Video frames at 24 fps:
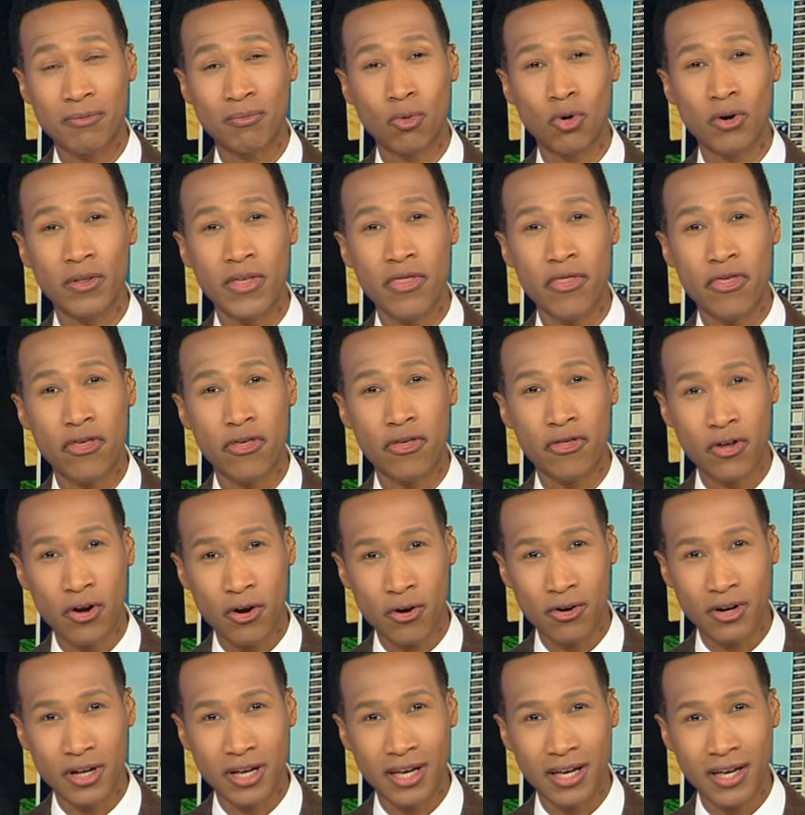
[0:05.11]
of more than
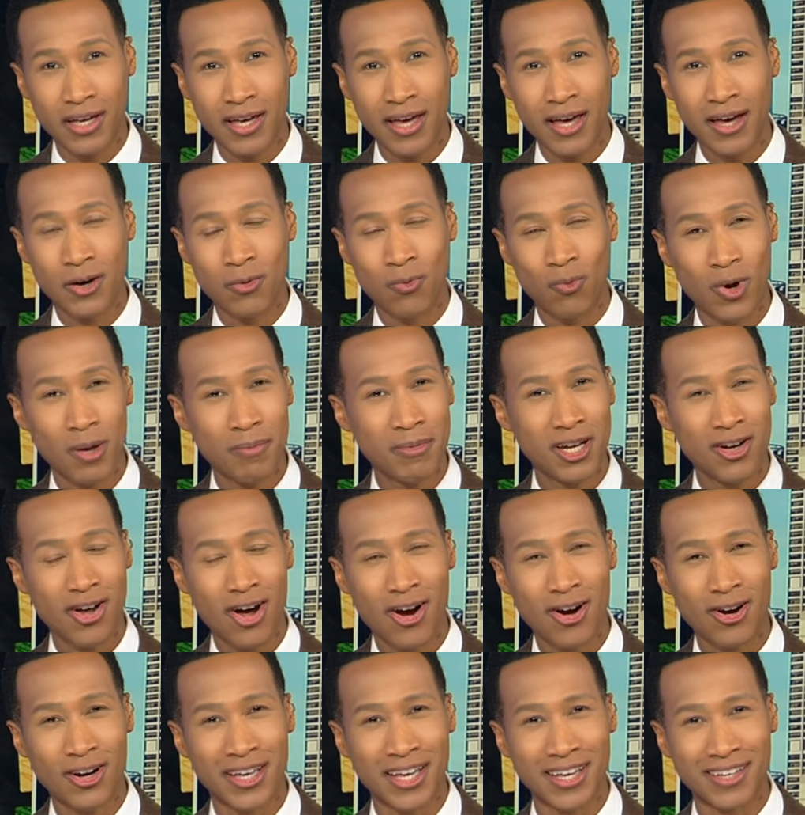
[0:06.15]
30 women
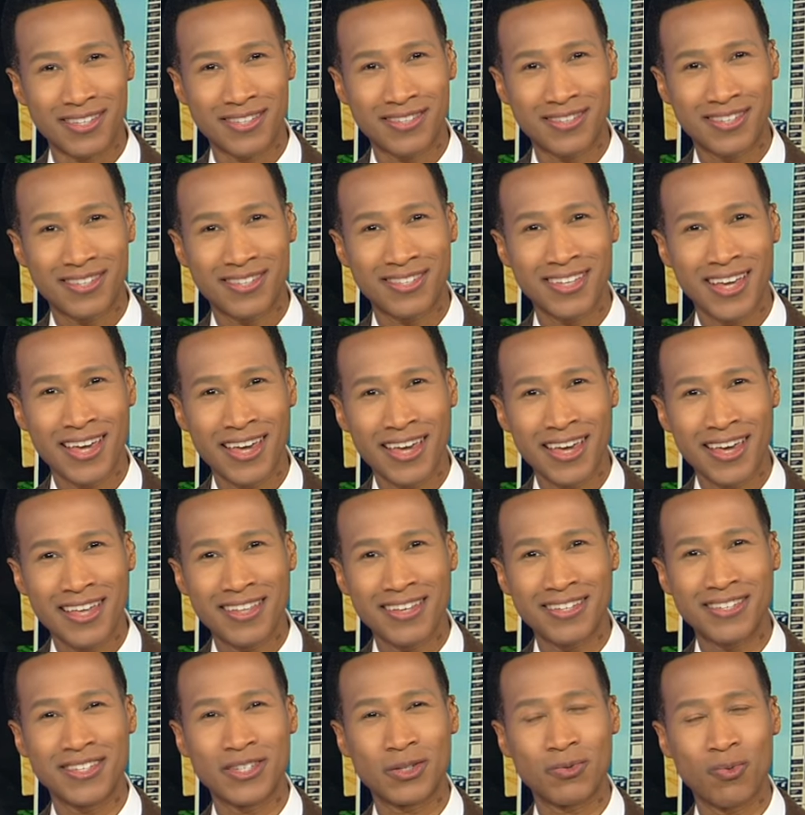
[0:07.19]
artists.
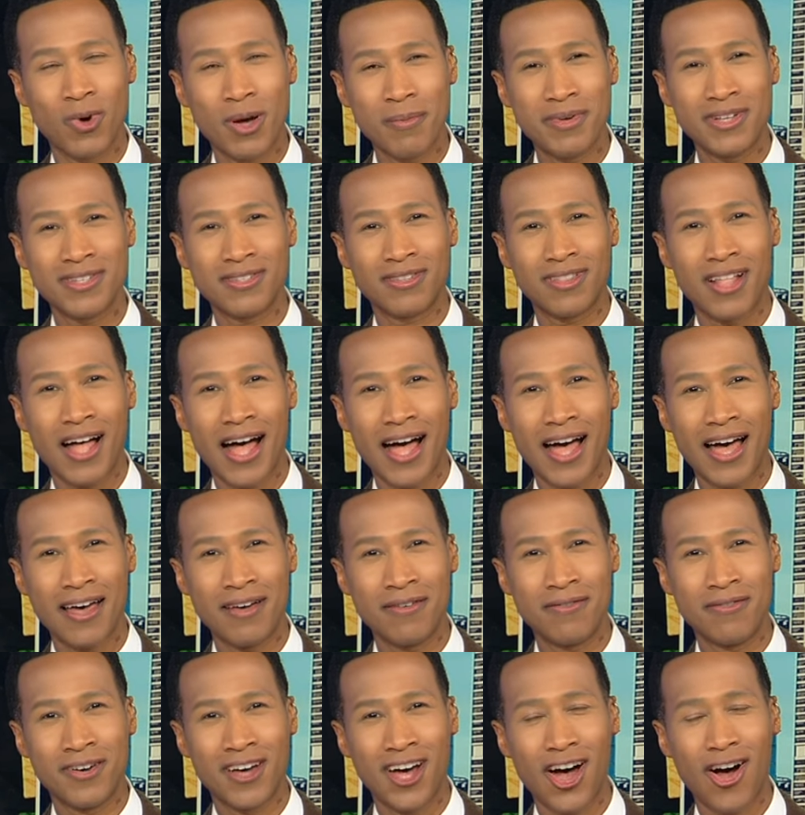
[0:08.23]
This is Women's
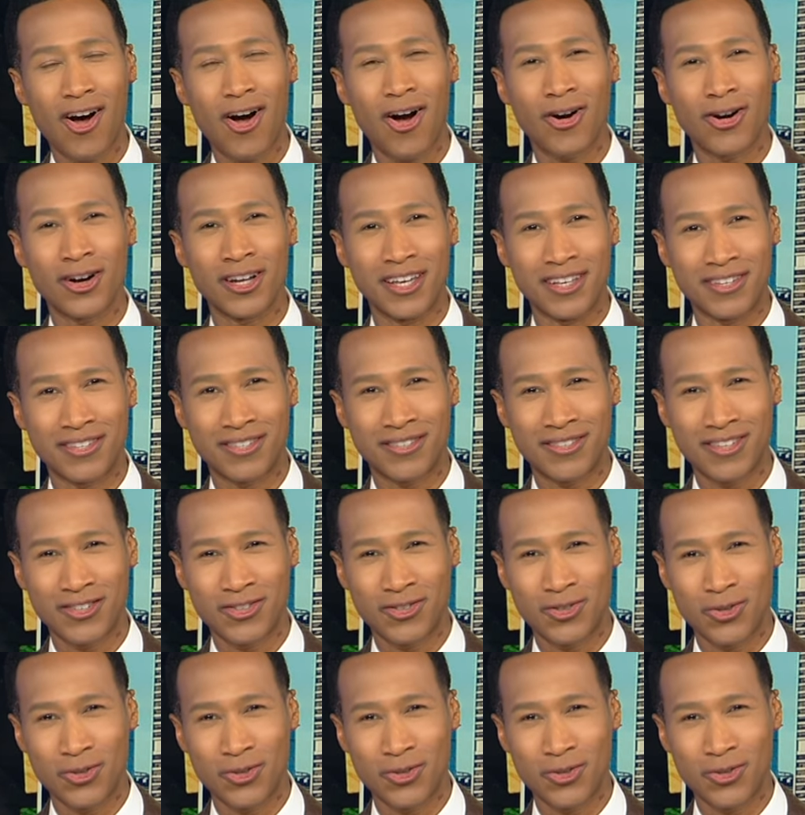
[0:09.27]
Live Artist